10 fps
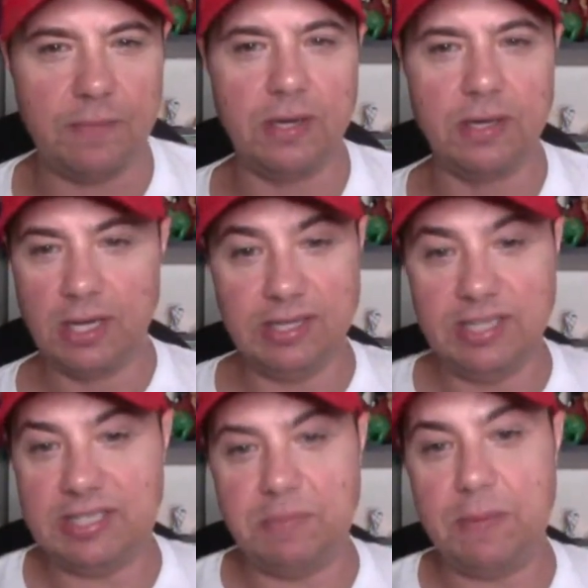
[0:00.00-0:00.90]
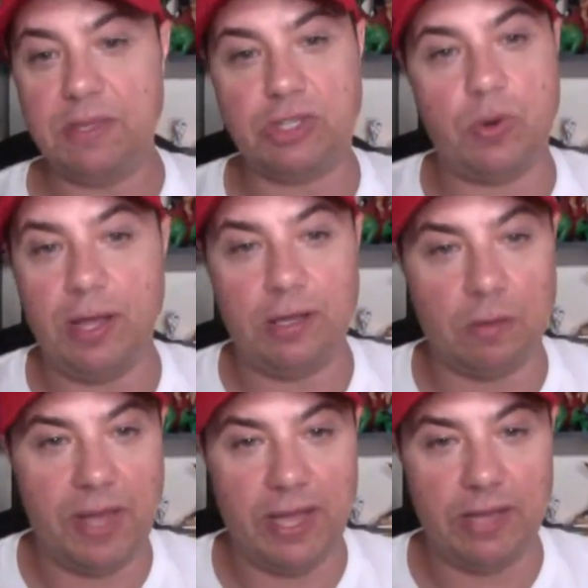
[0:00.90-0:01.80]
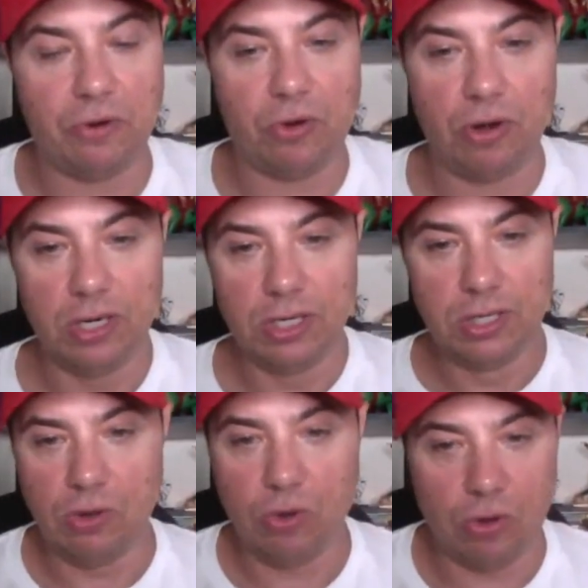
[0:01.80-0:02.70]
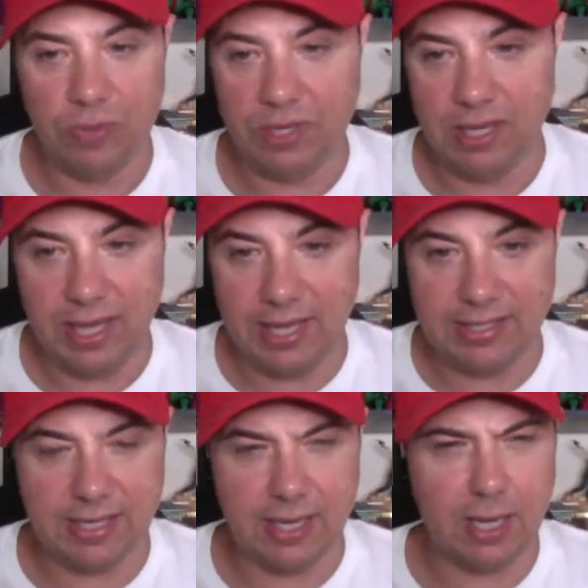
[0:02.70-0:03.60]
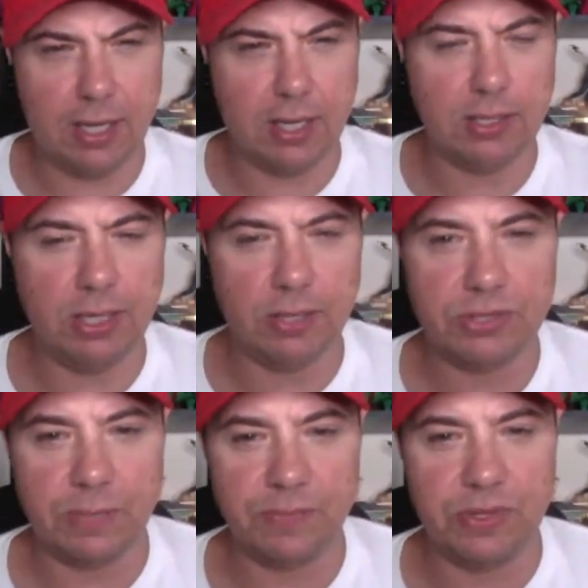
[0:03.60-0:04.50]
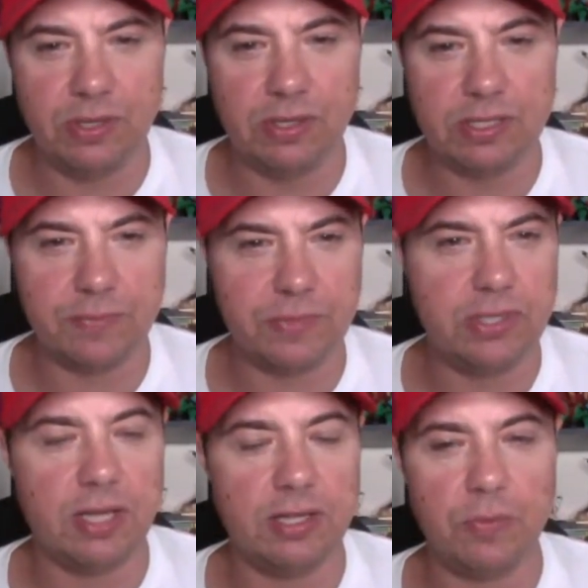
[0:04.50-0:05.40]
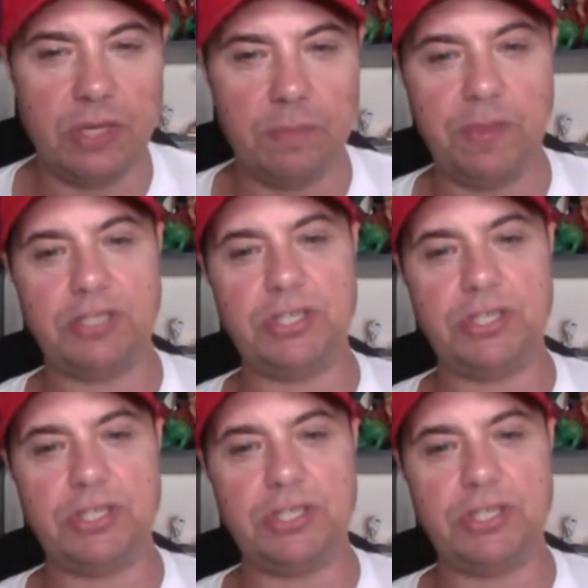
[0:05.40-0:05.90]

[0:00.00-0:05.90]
at least maybe a trailer made, or we can get something done that we could pitch.